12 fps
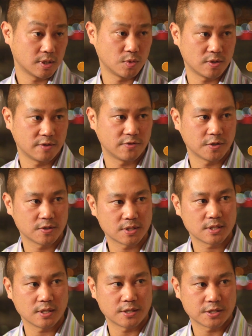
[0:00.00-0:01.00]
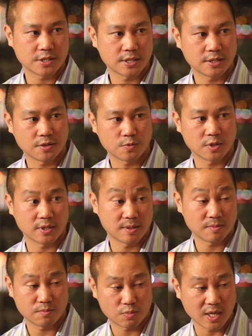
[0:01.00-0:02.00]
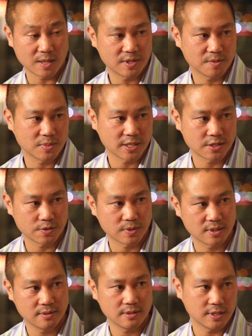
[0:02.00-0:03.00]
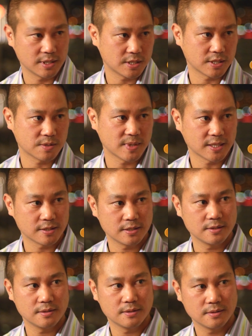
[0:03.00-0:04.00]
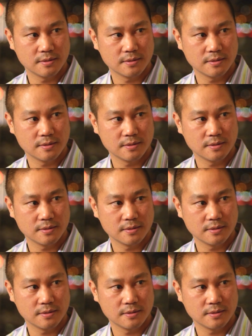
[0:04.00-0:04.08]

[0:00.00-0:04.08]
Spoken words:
community-focused large city in the world, and probably the place you would least expect it.